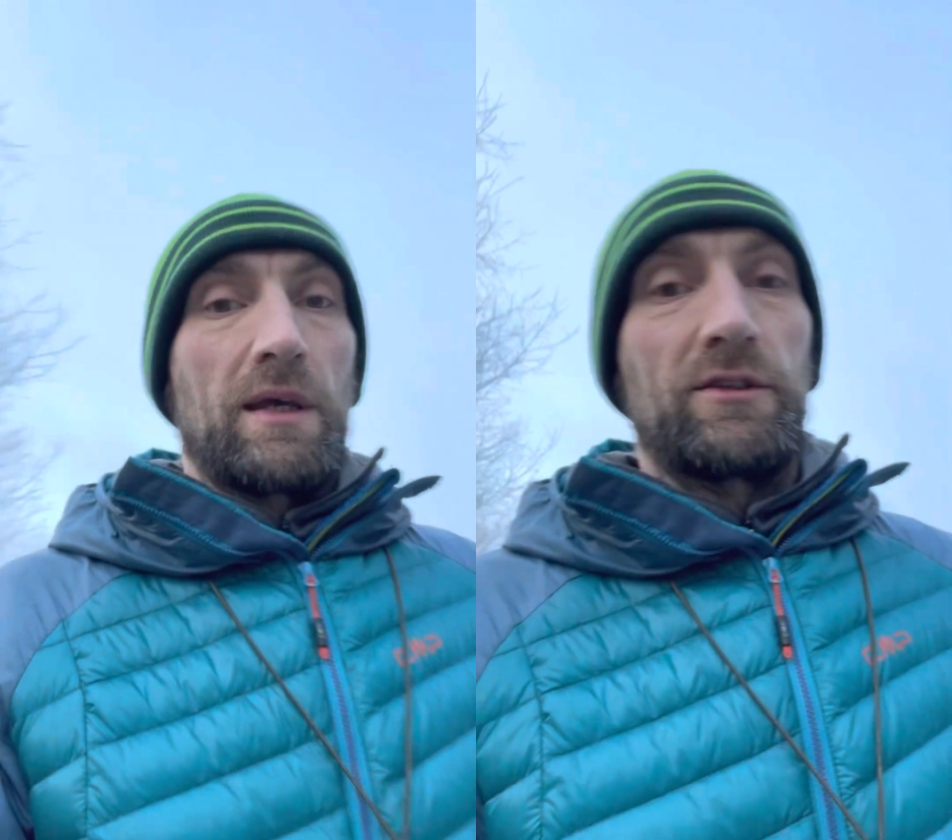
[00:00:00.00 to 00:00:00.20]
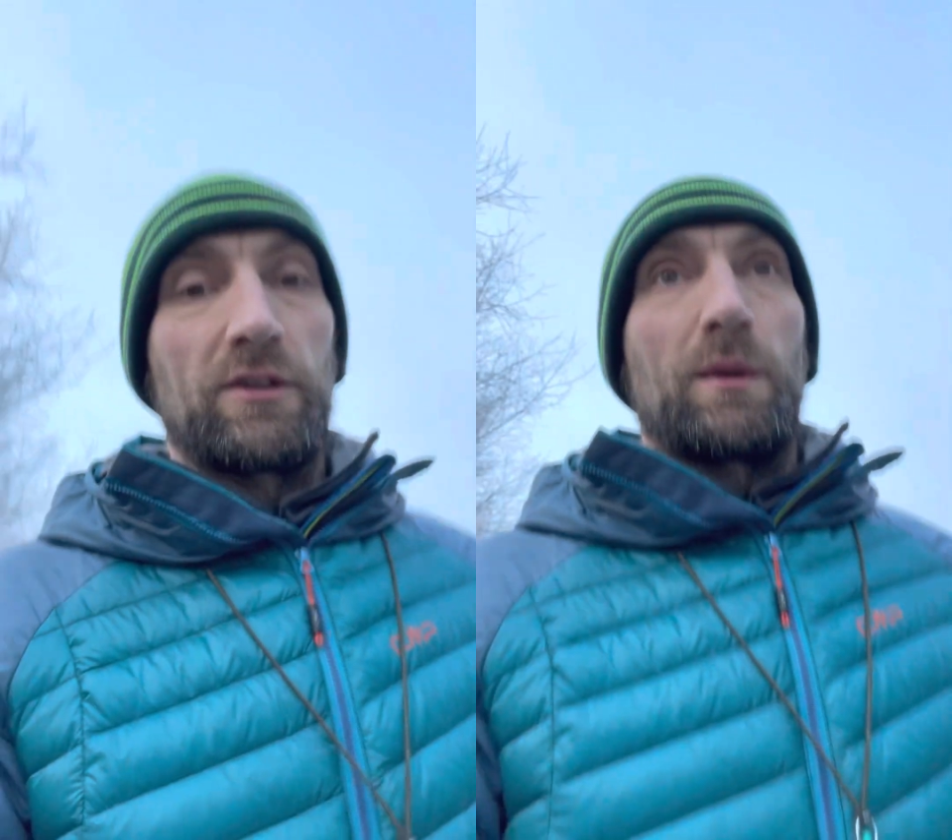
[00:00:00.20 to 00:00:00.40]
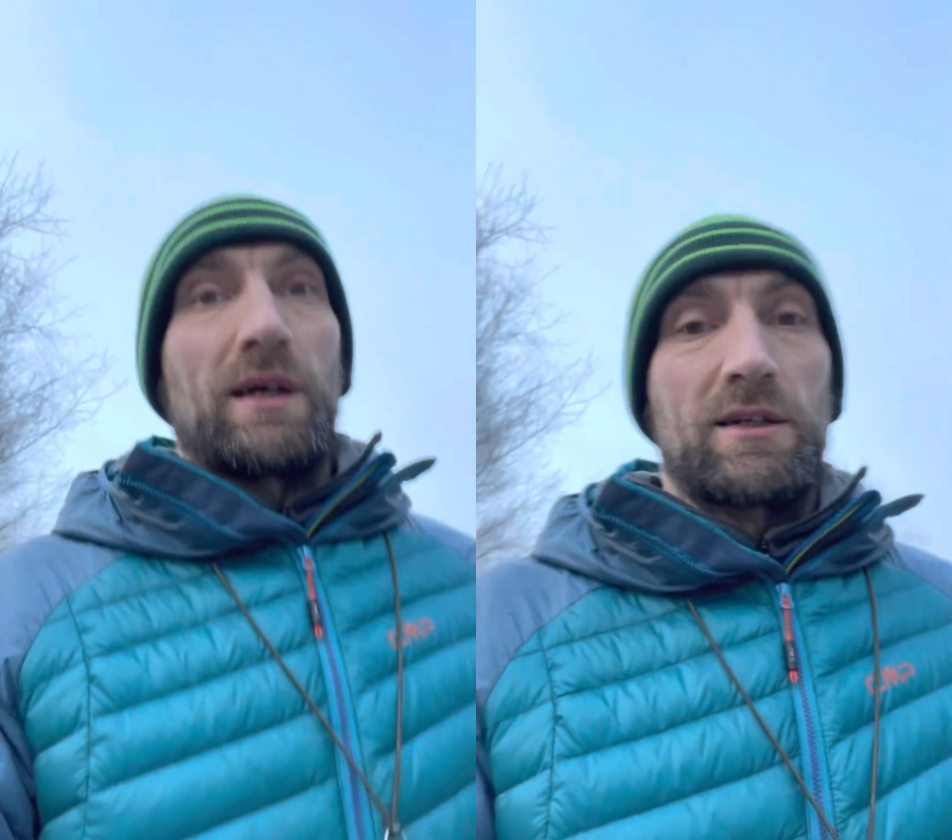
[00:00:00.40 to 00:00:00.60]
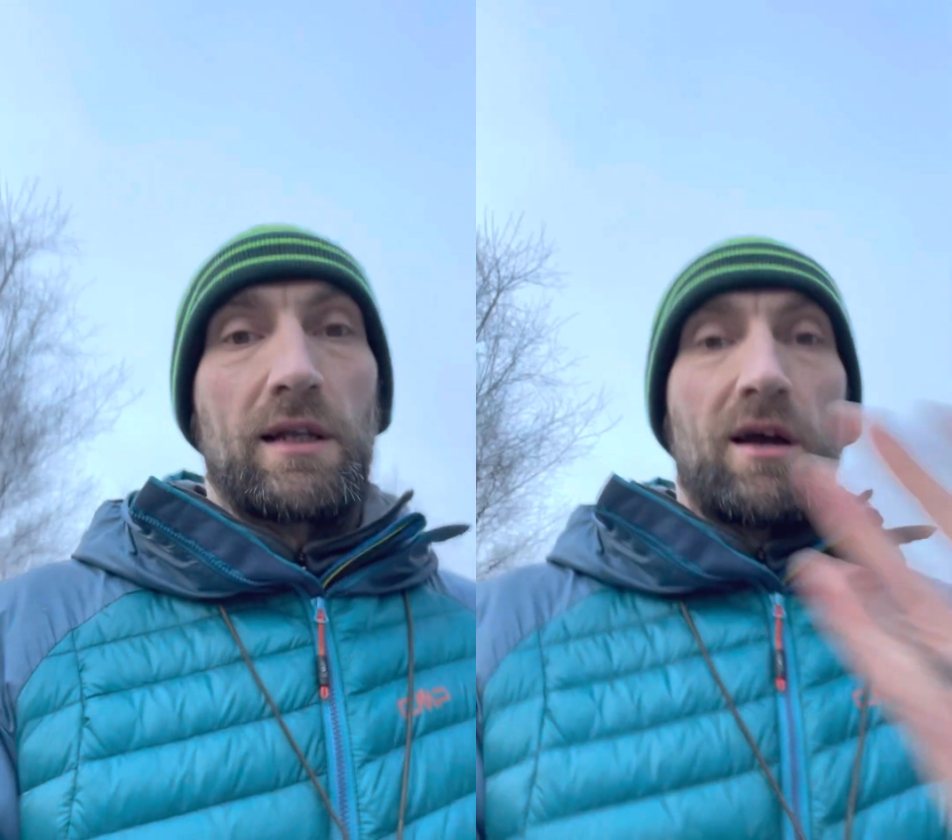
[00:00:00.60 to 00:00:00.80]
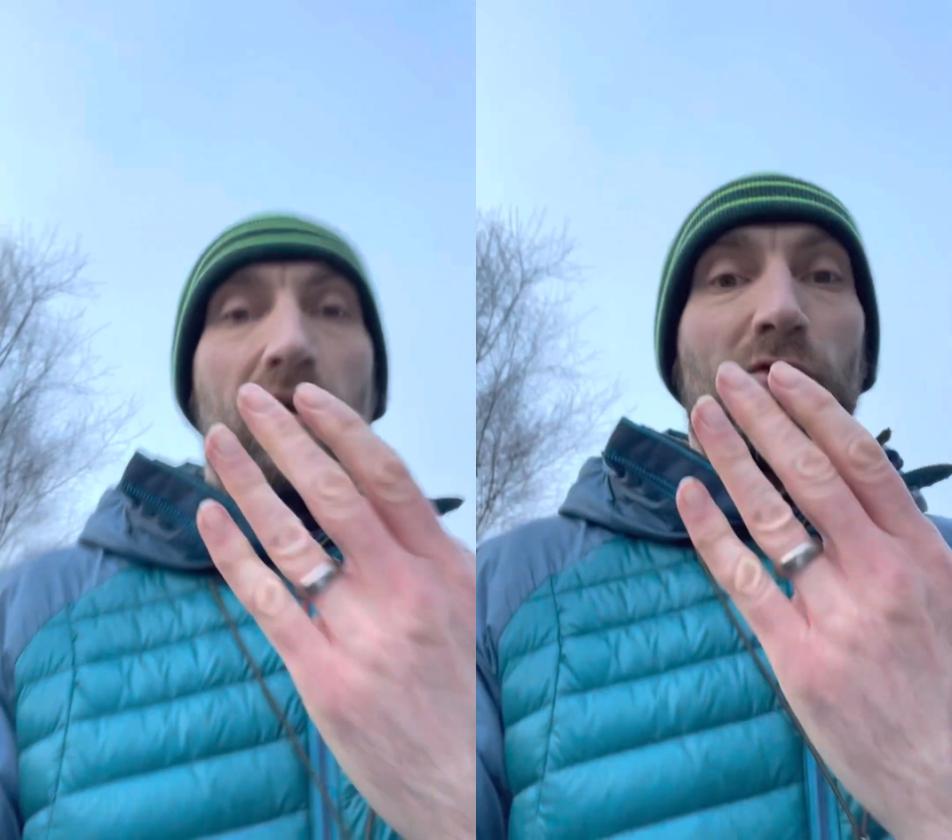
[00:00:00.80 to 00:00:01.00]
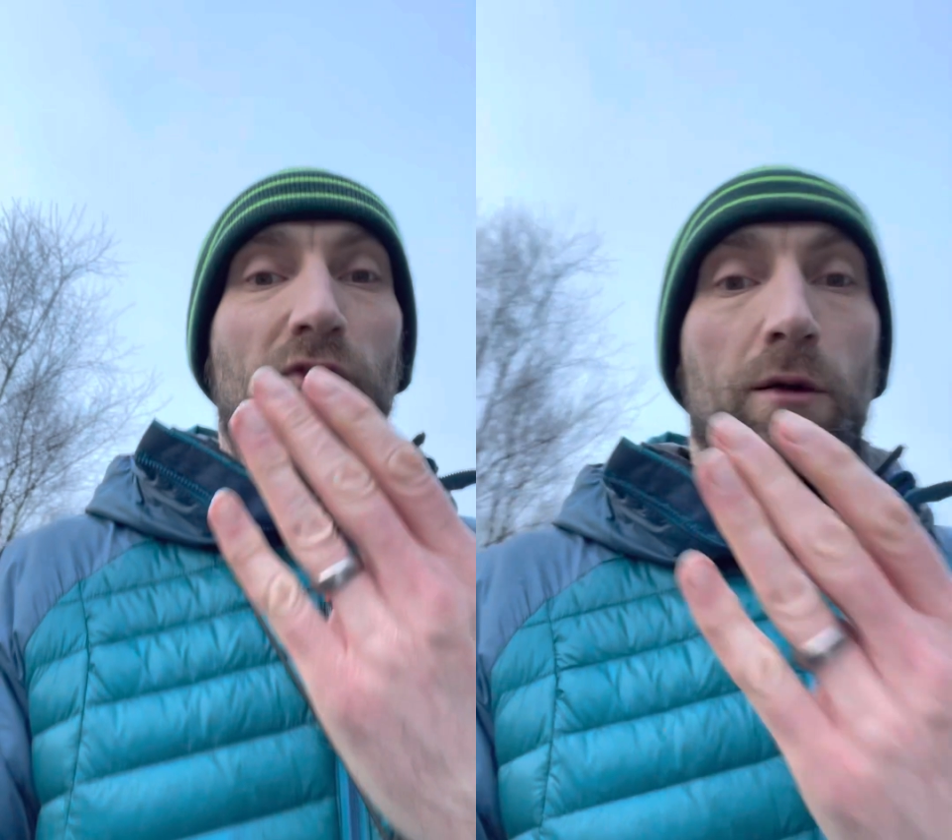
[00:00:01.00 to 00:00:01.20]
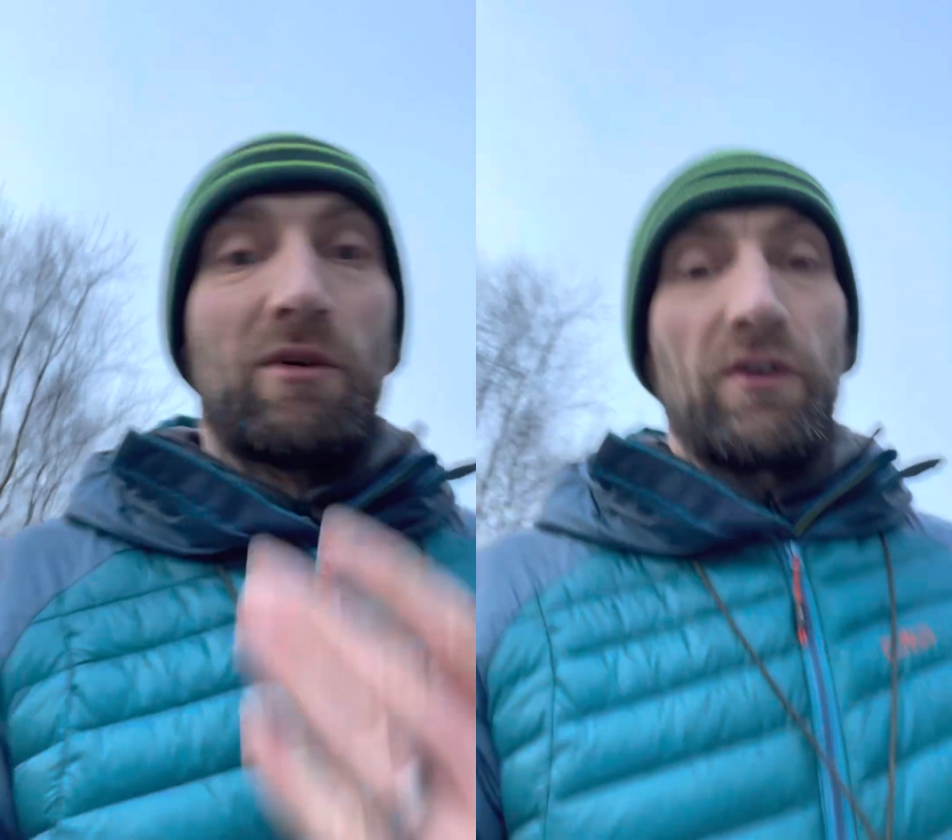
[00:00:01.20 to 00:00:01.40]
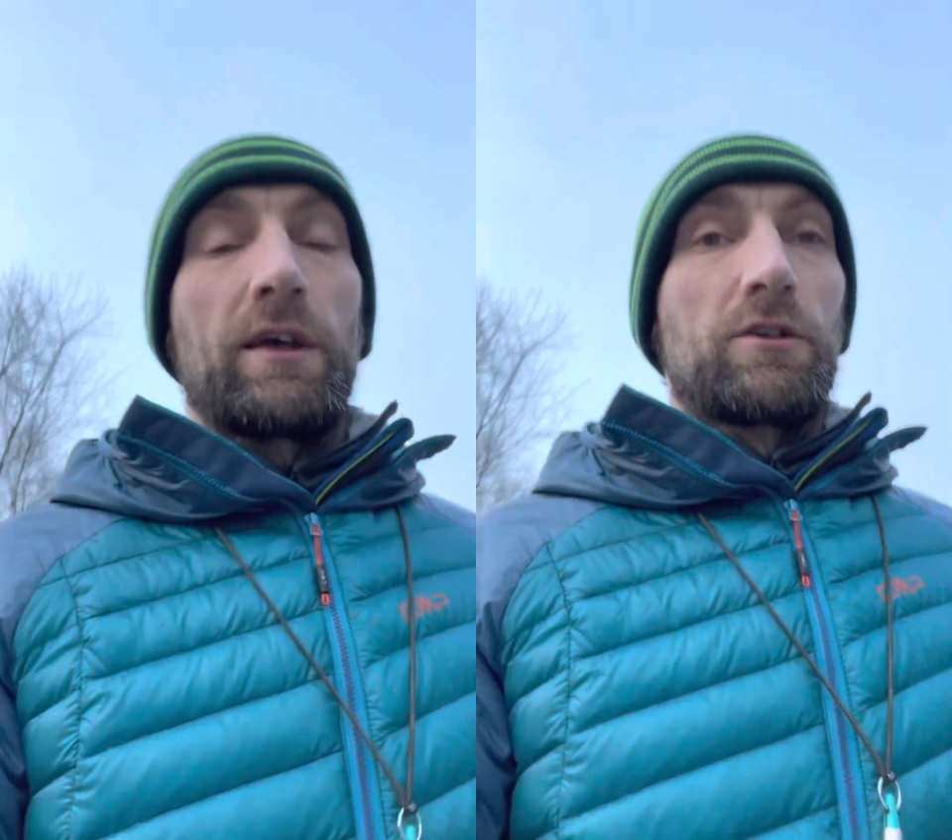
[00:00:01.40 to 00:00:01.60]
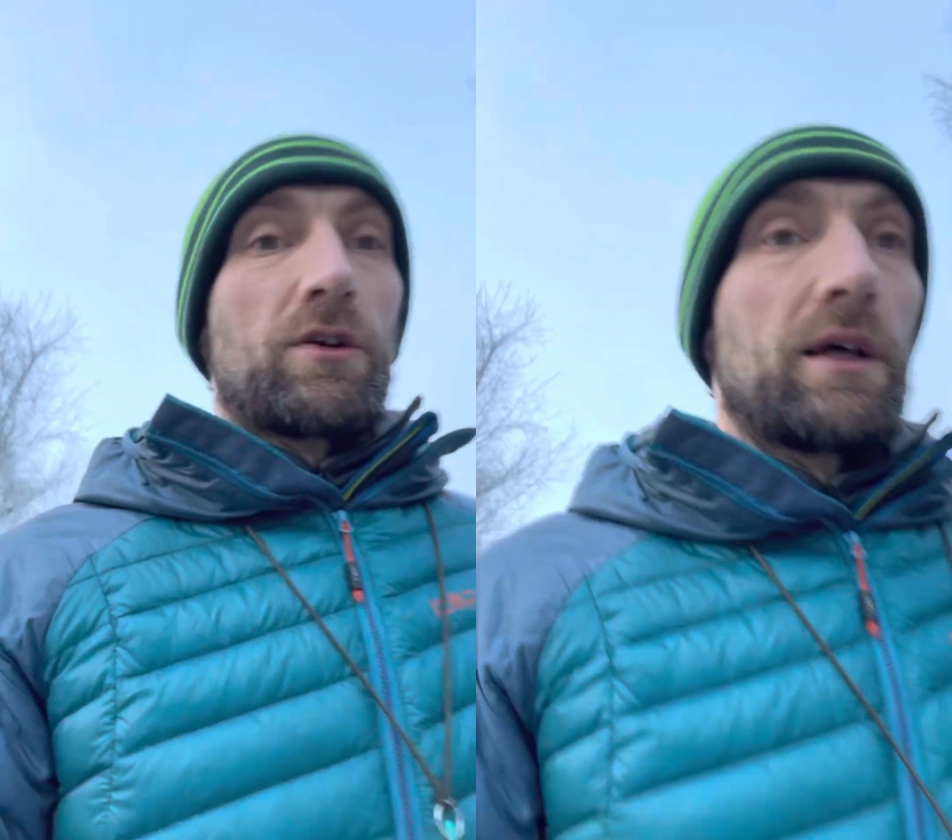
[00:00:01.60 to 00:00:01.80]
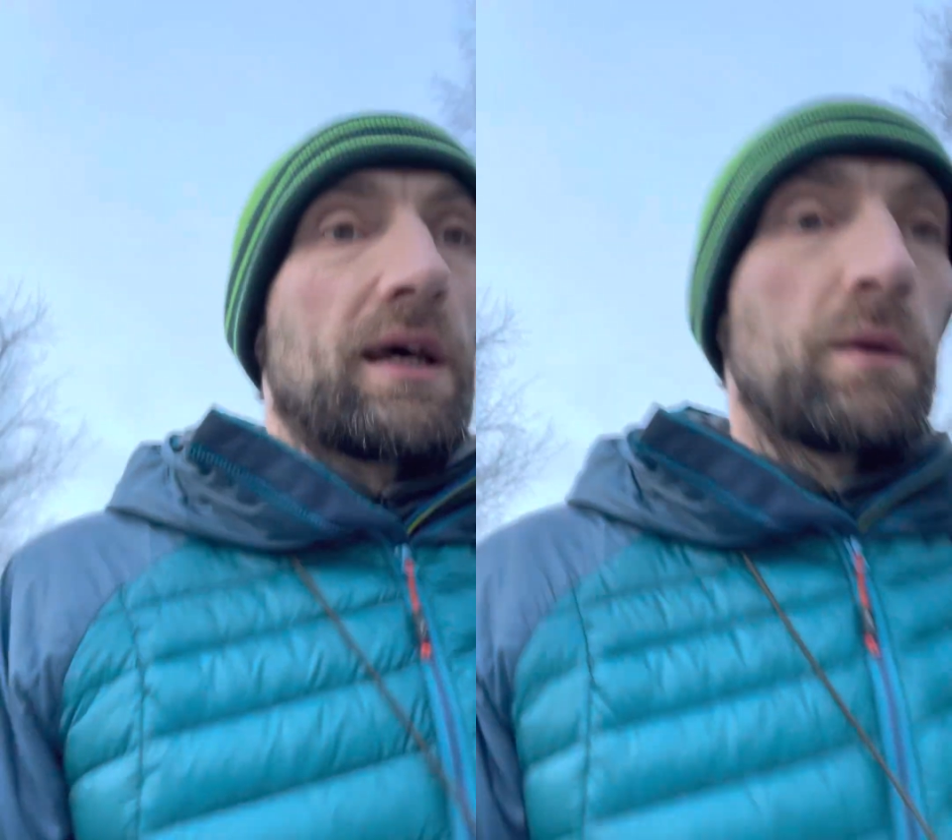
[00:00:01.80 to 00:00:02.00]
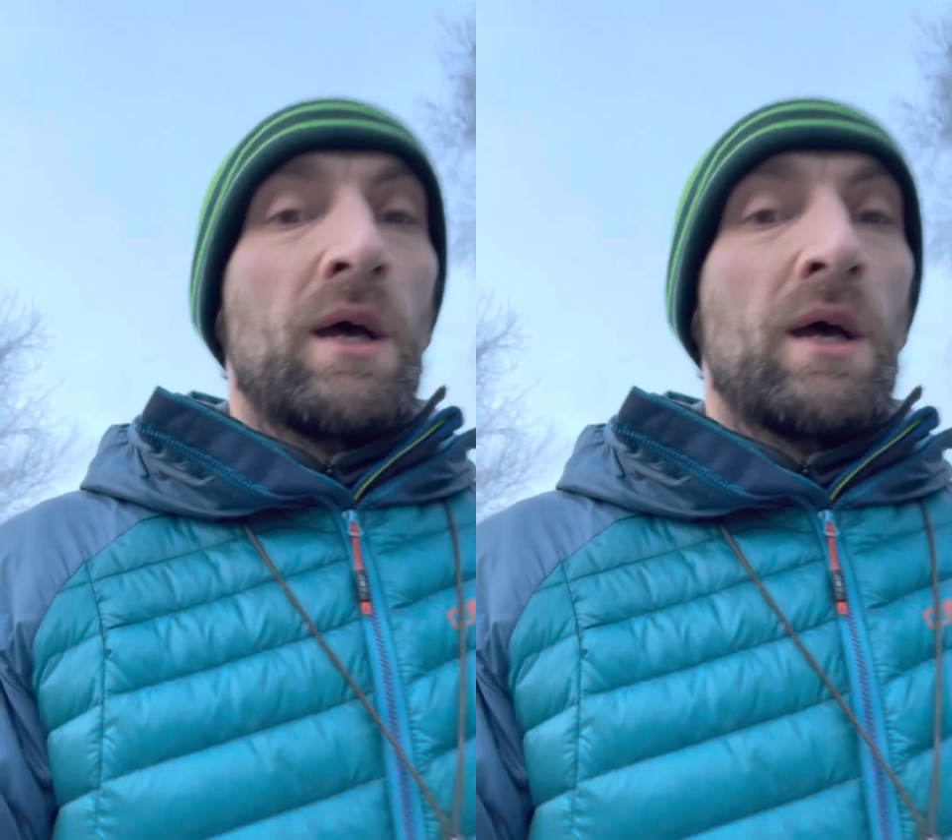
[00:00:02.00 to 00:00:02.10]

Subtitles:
so I actually can't feel my fingers right now.